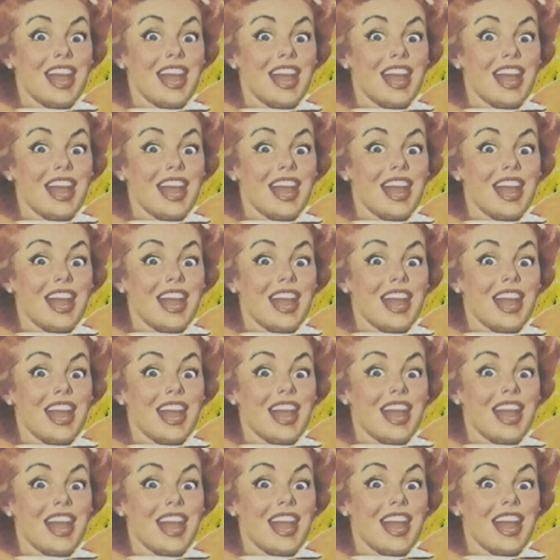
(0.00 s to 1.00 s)

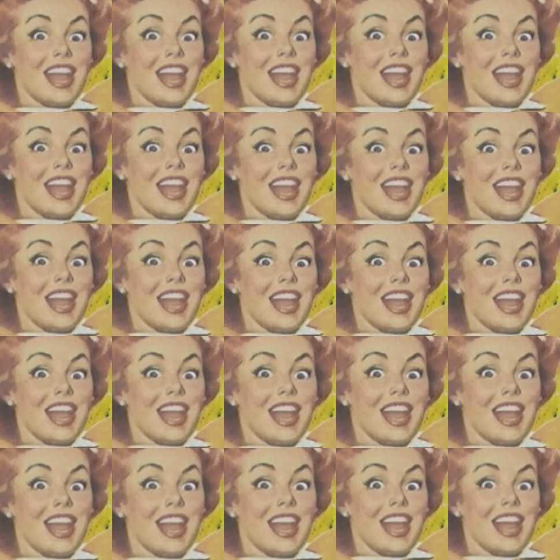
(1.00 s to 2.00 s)
No one is speaking in this clip.